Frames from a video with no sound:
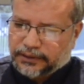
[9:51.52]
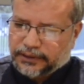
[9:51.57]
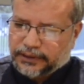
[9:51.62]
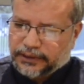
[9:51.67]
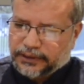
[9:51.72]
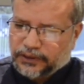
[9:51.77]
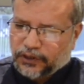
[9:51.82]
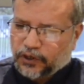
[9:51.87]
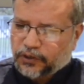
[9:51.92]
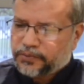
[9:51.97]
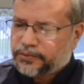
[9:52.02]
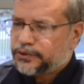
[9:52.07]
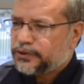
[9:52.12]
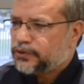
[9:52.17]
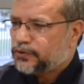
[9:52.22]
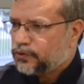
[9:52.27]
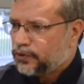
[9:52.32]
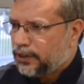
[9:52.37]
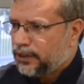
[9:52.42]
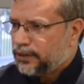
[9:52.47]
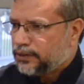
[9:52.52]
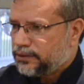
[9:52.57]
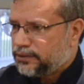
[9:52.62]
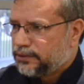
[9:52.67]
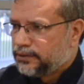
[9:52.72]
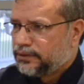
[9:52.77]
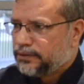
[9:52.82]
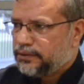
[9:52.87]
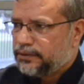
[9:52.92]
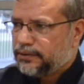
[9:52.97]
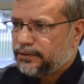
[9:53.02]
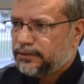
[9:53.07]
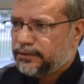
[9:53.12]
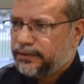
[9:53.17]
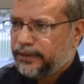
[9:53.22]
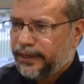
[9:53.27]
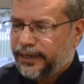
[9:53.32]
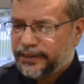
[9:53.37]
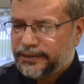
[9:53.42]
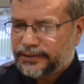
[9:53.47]
adopt Quran
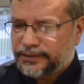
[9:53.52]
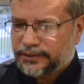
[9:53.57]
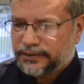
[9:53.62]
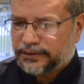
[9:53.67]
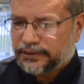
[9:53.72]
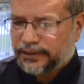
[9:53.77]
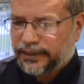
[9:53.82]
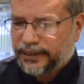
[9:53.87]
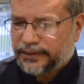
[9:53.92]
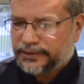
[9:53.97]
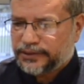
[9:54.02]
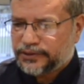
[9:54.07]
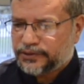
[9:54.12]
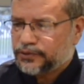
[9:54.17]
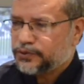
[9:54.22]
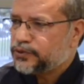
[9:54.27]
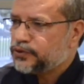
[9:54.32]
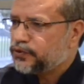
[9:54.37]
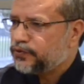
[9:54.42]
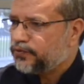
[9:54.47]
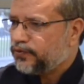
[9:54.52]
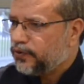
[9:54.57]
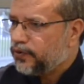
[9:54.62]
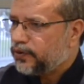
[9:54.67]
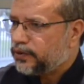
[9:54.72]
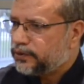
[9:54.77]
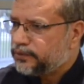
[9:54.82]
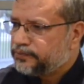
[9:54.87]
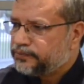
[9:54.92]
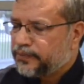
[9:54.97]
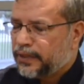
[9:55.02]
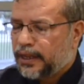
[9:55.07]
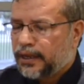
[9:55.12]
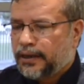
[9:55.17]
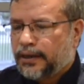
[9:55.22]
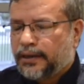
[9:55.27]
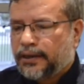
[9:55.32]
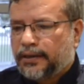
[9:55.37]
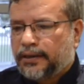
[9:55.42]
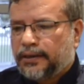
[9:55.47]
as a source of law,
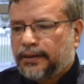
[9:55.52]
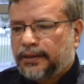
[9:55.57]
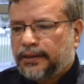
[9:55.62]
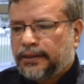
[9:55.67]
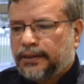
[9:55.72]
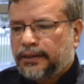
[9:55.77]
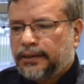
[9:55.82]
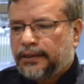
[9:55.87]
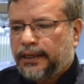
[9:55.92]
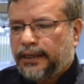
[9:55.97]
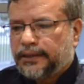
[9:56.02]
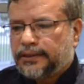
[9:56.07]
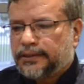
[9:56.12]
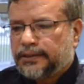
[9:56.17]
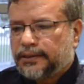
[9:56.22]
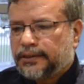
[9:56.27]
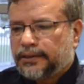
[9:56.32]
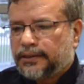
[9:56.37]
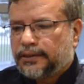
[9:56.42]
and